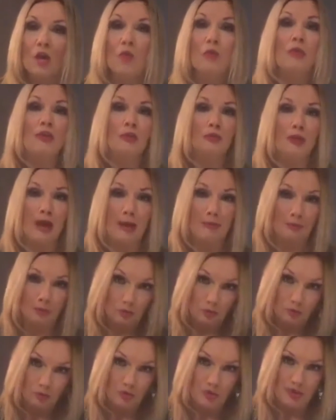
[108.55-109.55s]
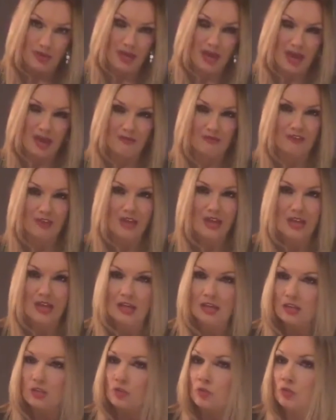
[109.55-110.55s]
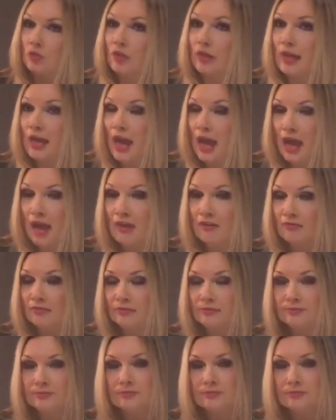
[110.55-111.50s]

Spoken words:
with the rapper Troy Ave. Now, Troy Ave